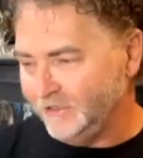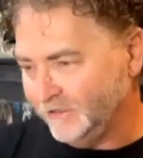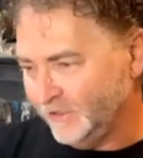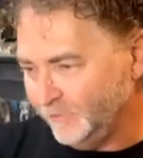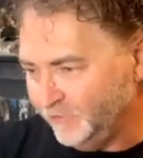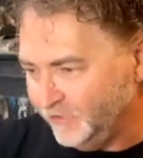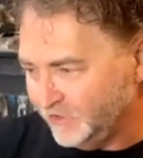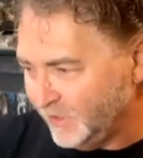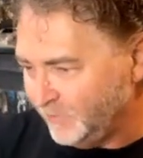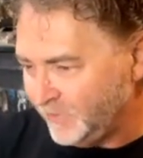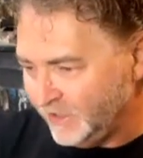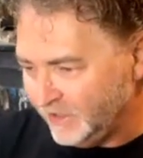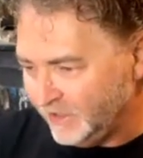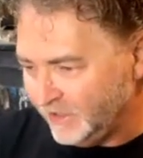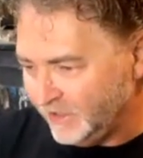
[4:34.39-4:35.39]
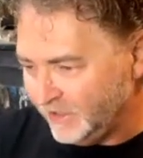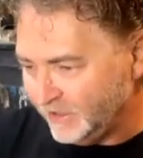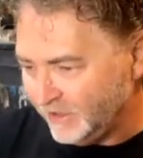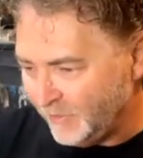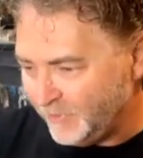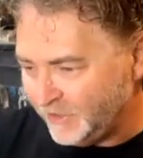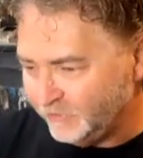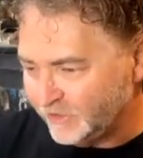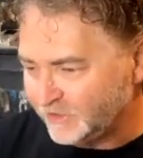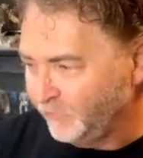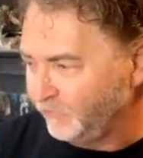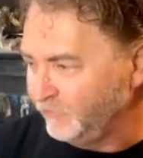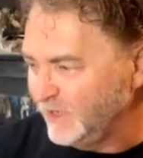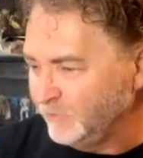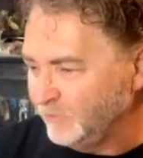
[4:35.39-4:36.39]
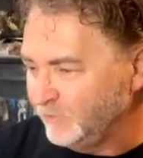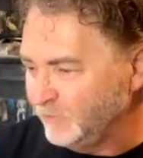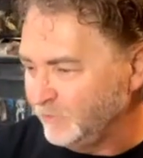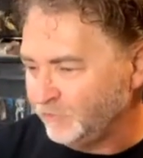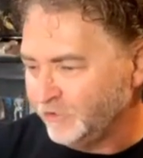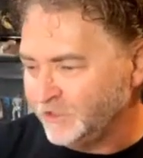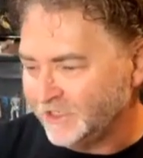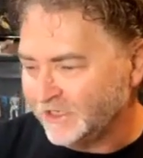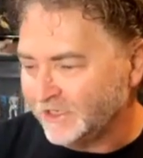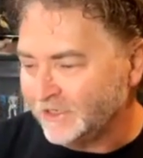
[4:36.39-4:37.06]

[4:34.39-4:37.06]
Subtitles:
put this up here. I've been doing some 3D printing,